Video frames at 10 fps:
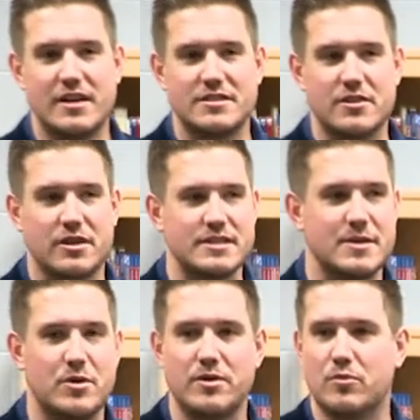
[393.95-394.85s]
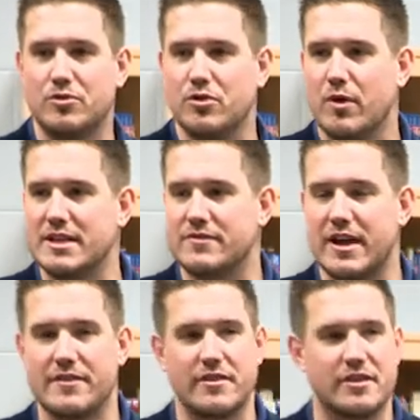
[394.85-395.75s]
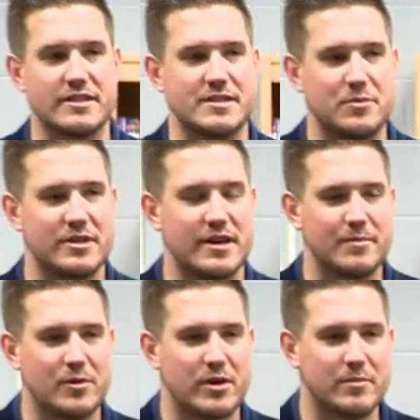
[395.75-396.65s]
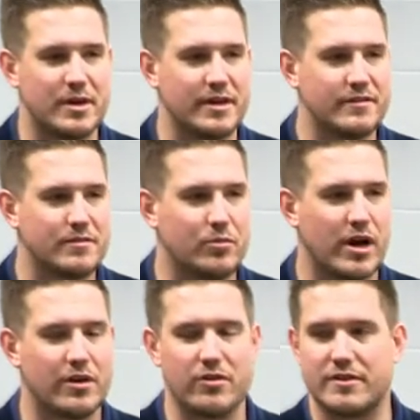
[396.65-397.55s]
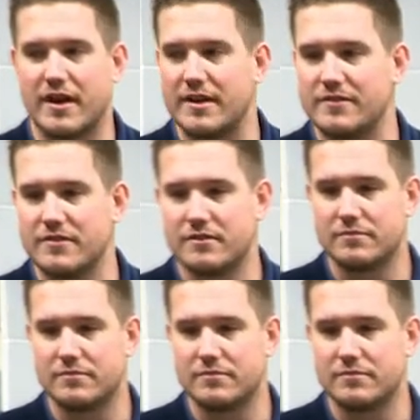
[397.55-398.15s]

So can someone, we'll do raise of hands here, can someone tell me what it means to prioritize?